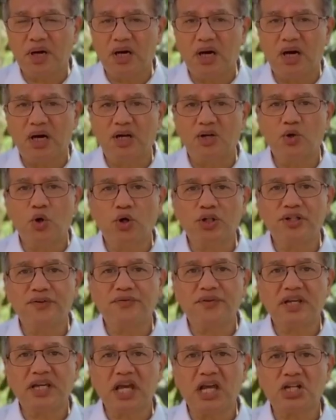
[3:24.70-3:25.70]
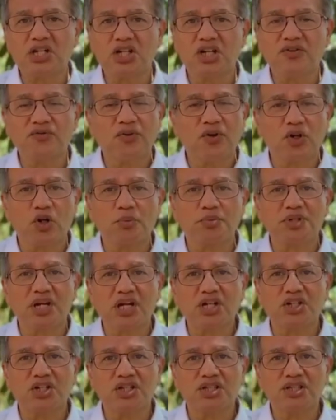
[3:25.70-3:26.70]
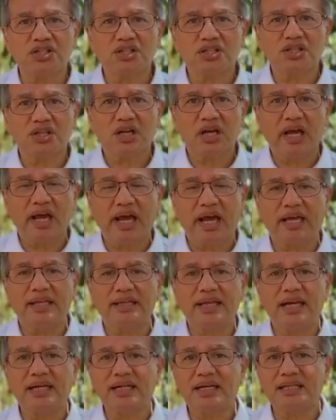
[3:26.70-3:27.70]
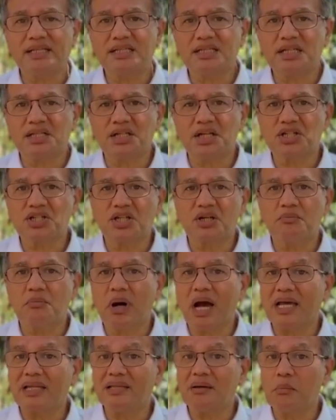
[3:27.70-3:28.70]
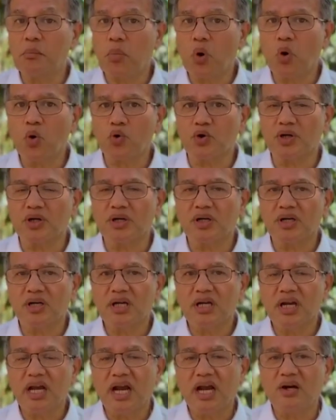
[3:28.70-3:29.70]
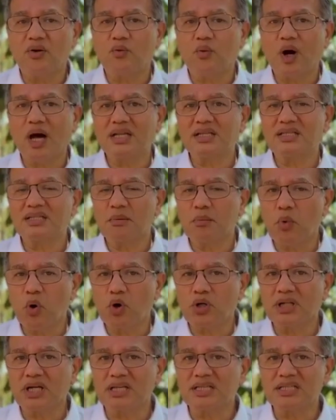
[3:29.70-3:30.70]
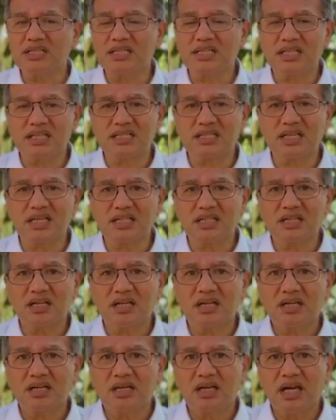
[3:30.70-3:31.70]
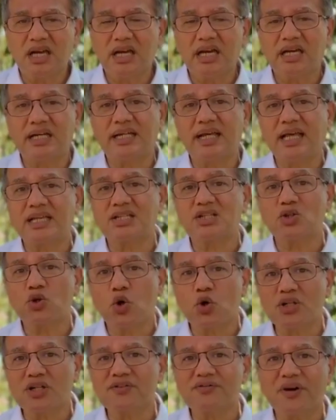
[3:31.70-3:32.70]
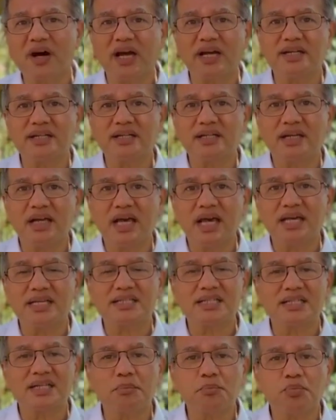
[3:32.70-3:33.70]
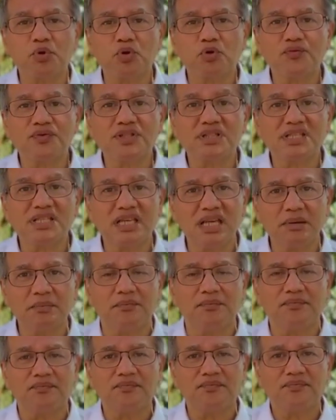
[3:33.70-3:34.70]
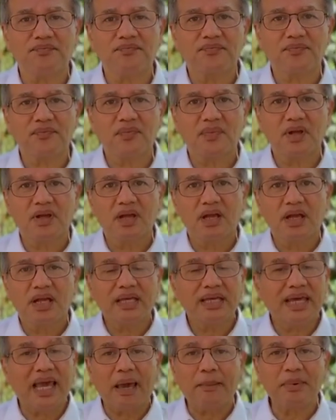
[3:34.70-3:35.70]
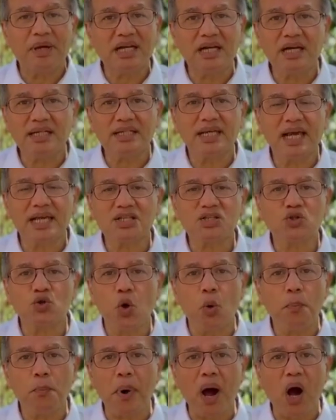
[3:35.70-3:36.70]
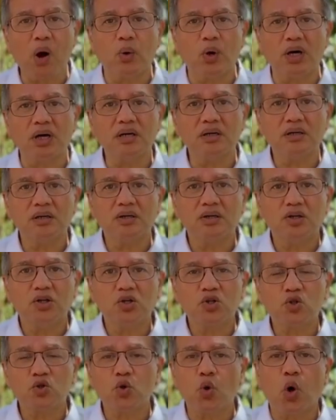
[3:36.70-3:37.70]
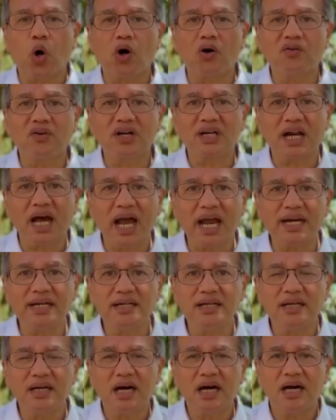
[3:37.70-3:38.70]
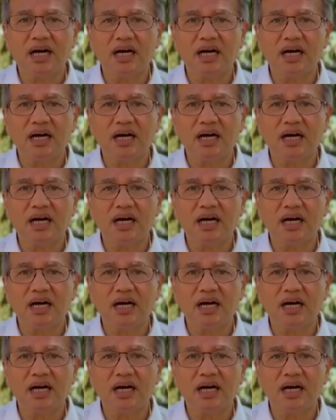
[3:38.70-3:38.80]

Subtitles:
notification for objections, and then consideration by the board, and once the board considers it, it gets notified as an approved scheme. Cabinet has no power to override